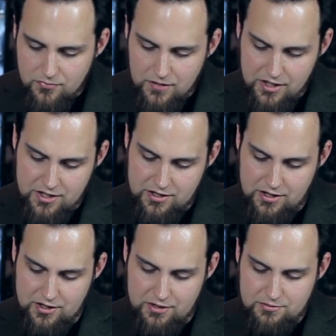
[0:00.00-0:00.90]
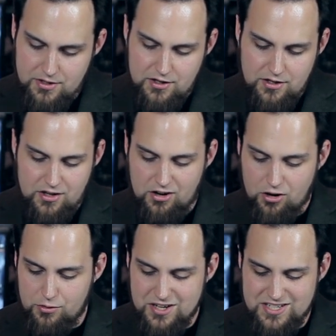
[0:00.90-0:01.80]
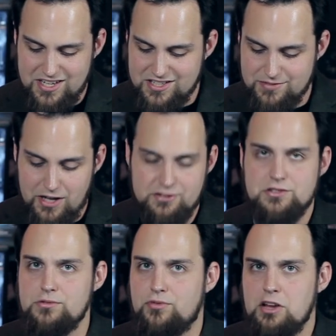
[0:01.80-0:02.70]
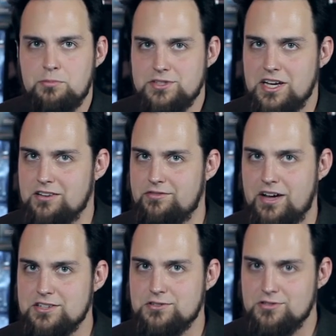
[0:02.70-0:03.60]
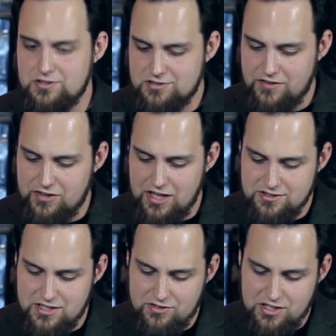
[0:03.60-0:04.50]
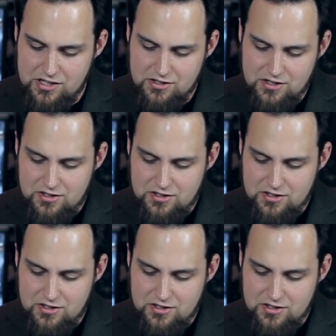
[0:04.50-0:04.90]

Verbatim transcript: In, uh, in Hard Reset, it's about two frames per second faster than the 7870.